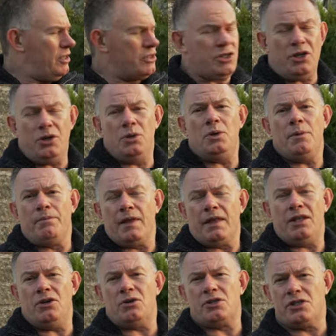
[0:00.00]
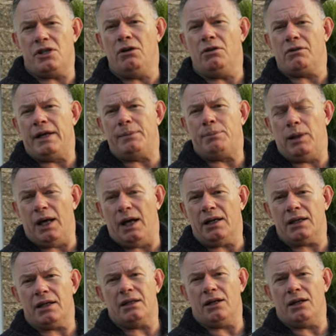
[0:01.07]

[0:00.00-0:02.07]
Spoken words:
to the auxiliary plug